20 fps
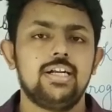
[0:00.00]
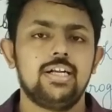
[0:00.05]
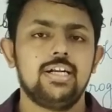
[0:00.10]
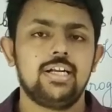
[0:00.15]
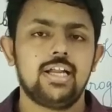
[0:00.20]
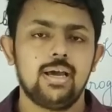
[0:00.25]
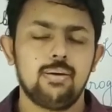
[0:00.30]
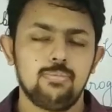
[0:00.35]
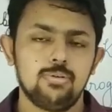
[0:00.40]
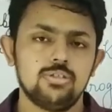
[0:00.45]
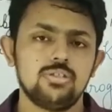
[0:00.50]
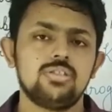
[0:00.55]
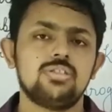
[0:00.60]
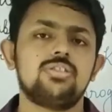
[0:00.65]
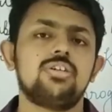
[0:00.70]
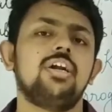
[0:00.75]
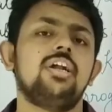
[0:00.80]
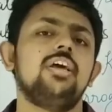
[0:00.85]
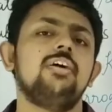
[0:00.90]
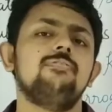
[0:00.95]

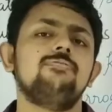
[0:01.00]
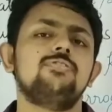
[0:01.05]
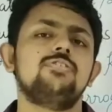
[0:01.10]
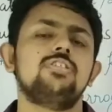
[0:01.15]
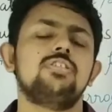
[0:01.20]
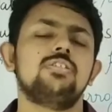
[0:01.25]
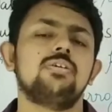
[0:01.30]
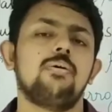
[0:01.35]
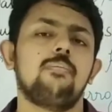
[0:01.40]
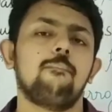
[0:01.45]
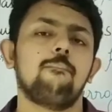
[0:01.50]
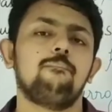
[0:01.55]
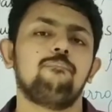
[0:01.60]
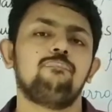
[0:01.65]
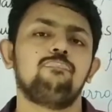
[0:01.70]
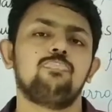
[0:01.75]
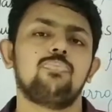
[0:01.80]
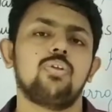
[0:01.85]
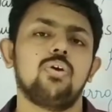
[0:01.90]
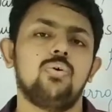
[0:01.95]
demonstratives.
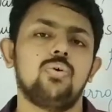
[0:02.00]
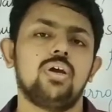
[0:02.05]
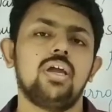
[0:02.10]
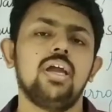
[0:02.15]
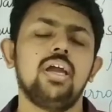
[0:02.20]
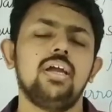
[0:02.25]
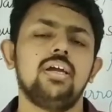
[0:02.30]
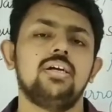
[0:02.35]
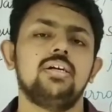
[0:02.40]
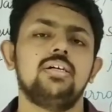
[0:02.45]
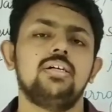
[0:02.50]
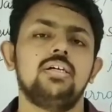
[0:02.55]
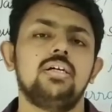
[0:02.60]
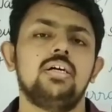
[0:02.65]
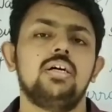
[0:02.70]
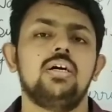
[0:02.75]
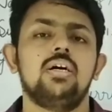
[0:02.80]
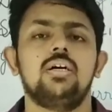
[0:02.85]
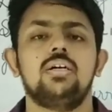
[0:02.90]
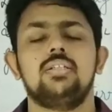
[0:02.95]
Okay,
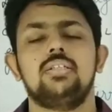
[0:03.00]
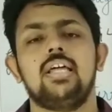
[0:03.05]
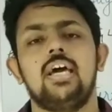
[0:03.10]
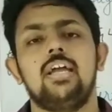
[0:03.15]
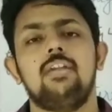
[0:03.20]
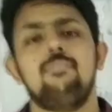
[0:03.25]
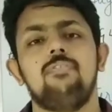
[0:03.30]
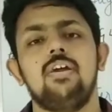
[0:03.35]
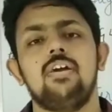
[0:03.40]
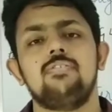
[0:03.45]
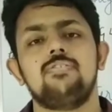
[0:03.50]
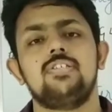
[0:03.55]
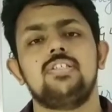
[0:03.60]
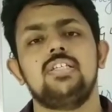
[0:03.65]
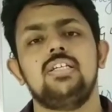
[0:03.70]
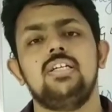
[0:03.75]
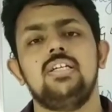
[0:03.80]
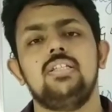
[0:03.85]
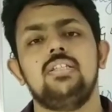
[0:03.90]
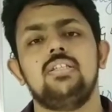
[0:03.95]
then we have
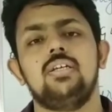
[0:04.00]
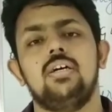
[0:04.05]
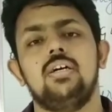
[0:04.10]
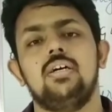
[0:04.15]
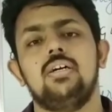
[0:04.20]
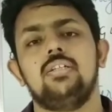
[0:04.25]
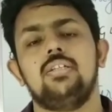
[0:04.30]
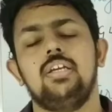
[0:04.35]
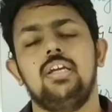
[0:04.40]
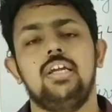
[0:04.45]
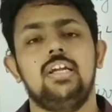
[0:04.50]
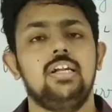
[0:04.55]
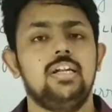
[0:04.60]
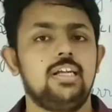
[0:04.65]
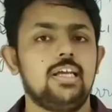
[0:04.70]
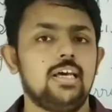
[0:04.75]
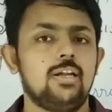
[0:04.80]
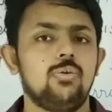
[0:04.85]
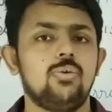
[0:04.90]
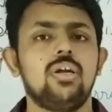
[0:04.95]
seen the
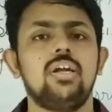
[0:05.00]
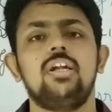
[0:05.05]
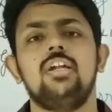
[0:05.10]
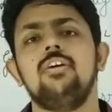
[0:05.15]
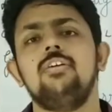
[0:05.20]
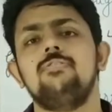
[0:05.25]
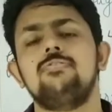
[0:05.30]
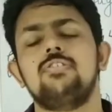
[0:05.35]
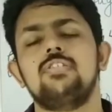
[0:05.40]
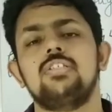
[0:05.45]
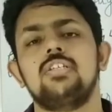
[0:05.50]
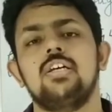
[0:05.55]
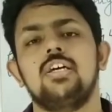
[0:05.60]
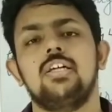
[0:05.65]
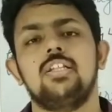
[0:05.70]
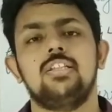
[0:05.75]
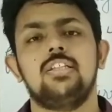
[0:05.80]
interrogatives.